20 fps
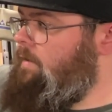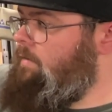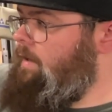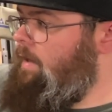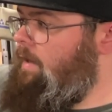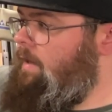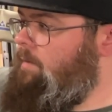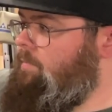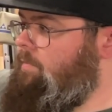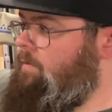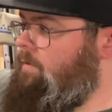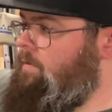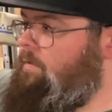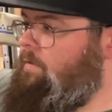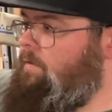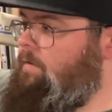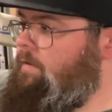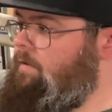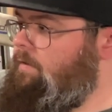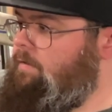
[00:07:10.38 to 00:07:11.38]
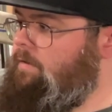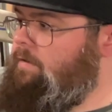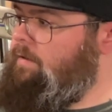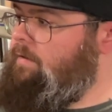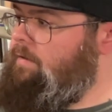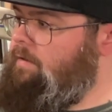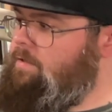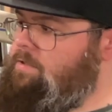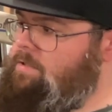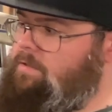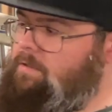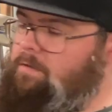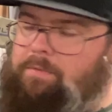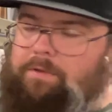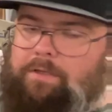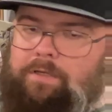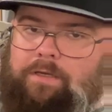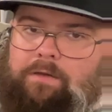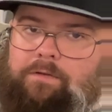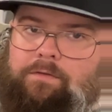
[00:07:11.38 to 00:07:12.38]
table is, in addition to
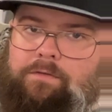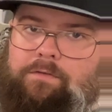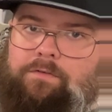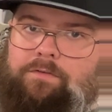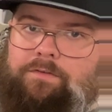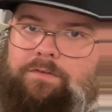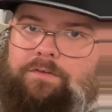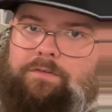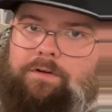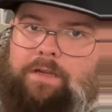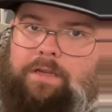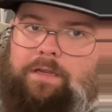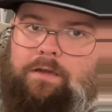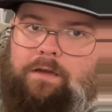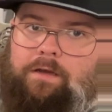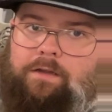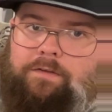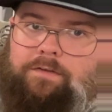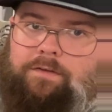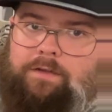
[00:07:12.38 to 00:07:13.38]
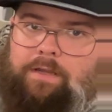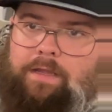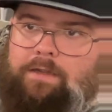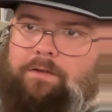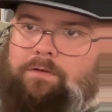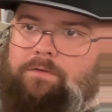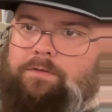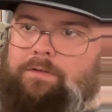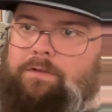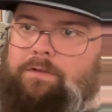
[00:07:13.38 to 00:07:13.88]
being able to do straight cuts and angled